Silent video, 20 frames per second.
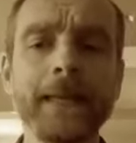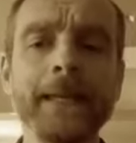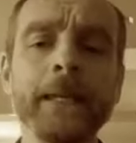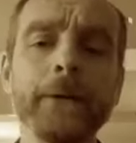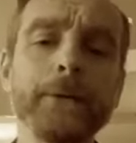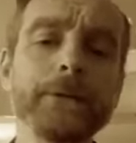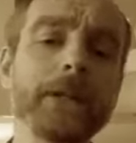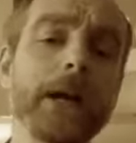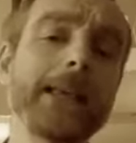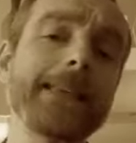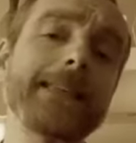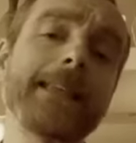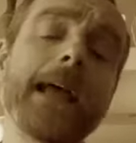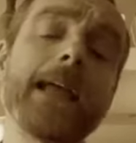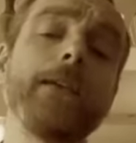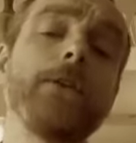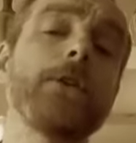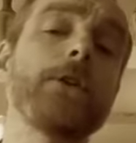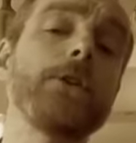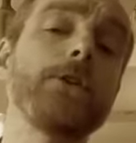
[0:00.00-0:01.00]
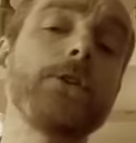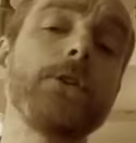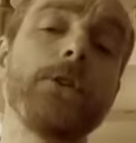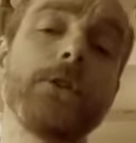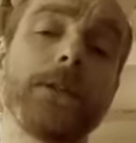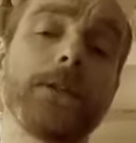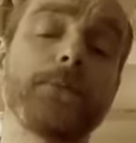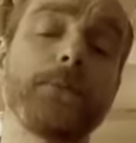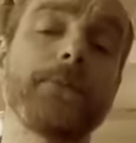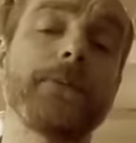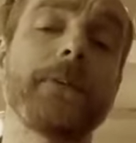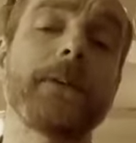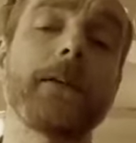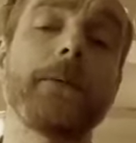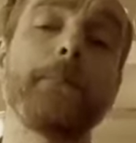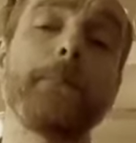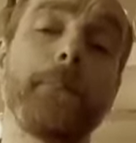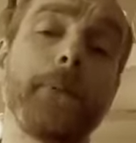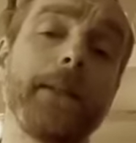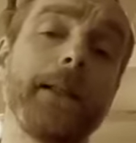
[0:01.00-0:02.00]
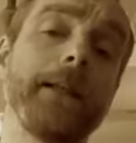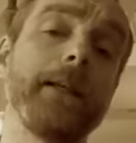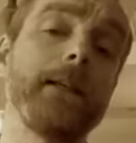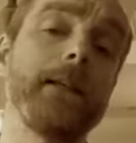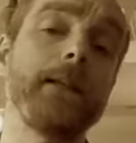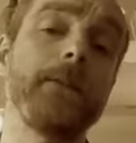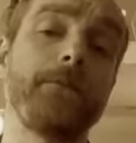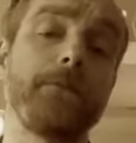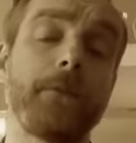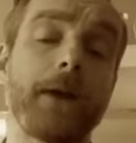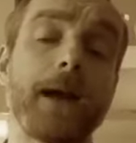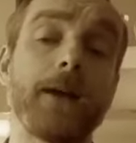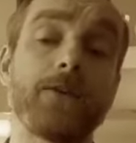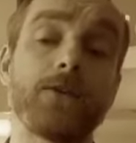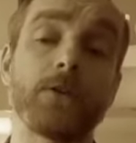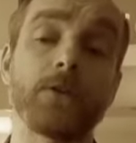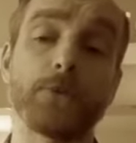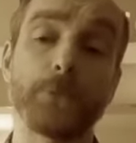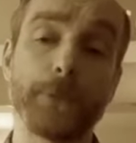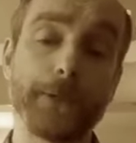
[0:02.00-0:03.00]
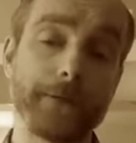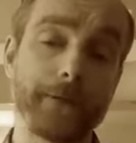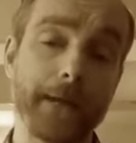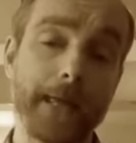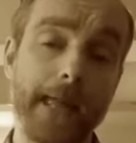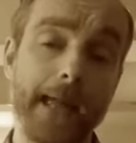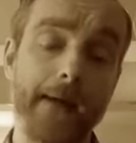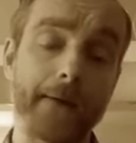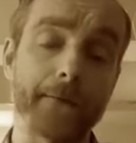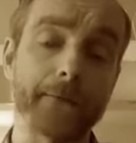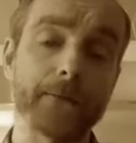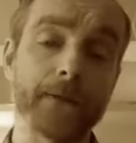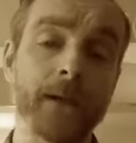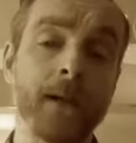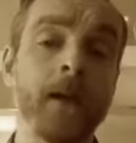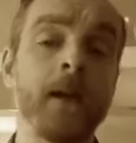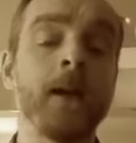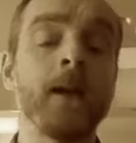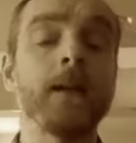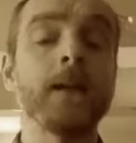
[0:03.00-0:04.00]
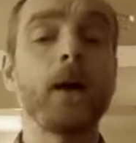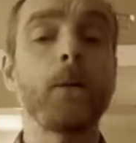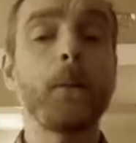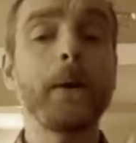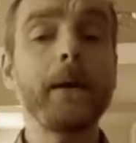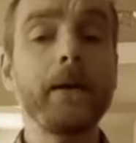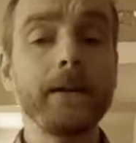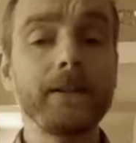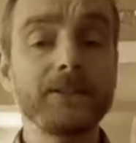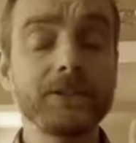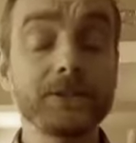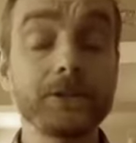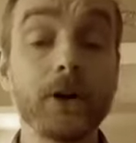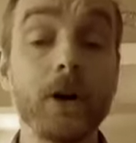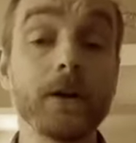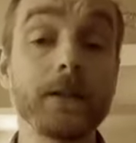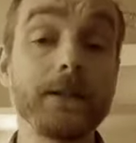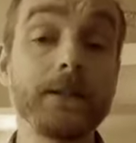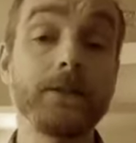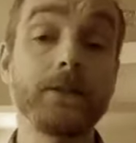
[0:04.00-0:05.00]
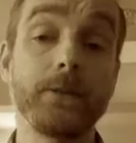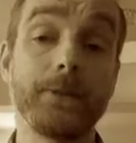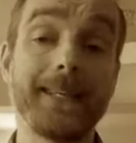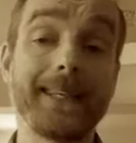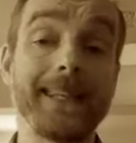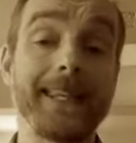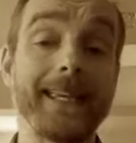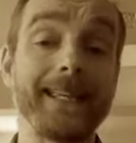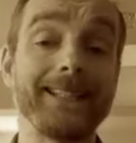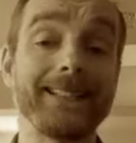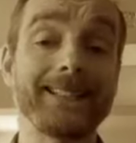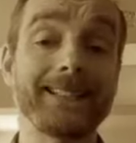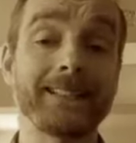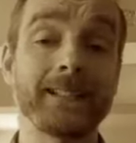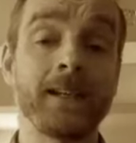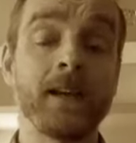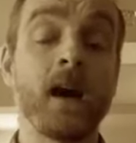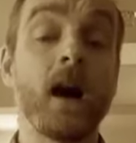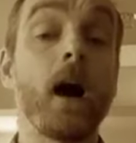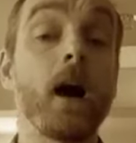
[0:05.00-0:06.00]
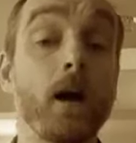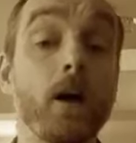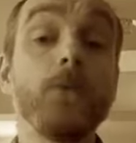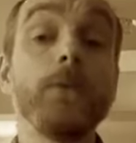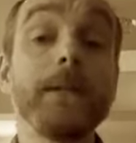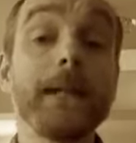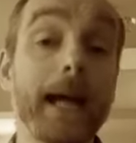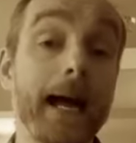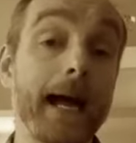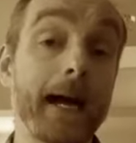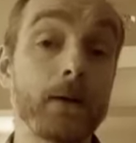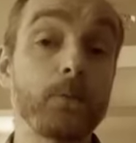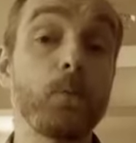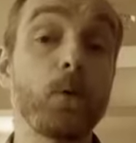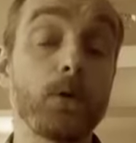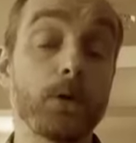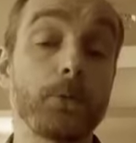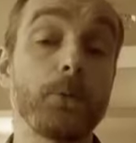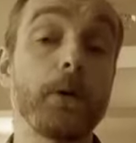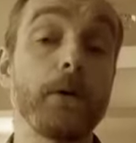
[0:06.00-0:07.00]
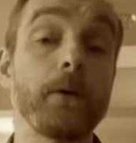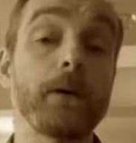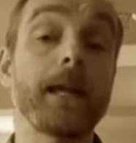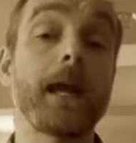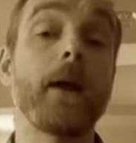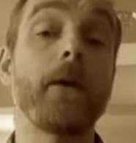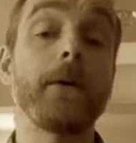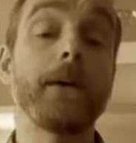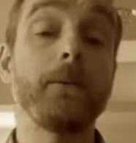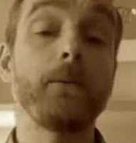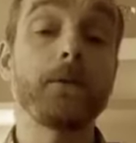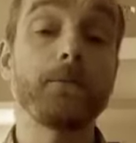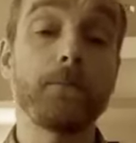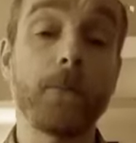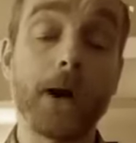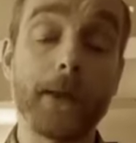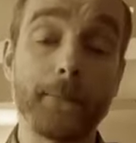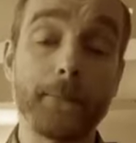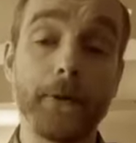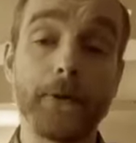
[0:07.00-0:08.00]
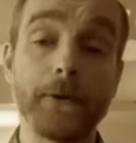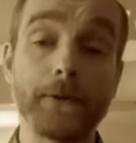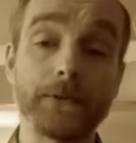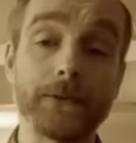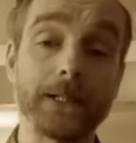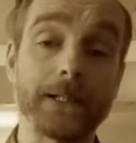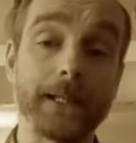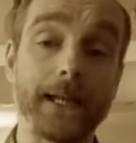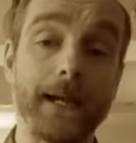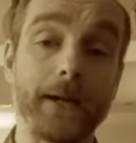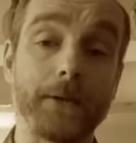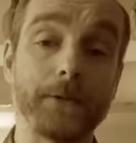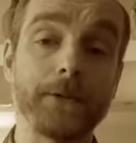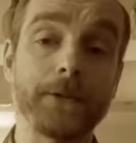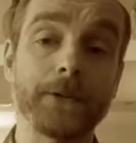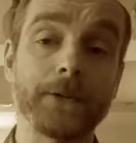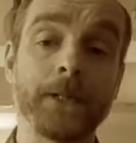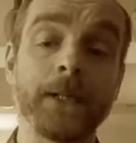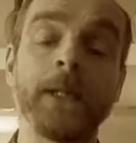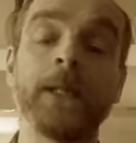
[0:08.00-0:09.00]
Now, as I say, you can do this with a completely fresh Twitter account. Now, when I started doing this, I only had one Twitter account and it was my personal account.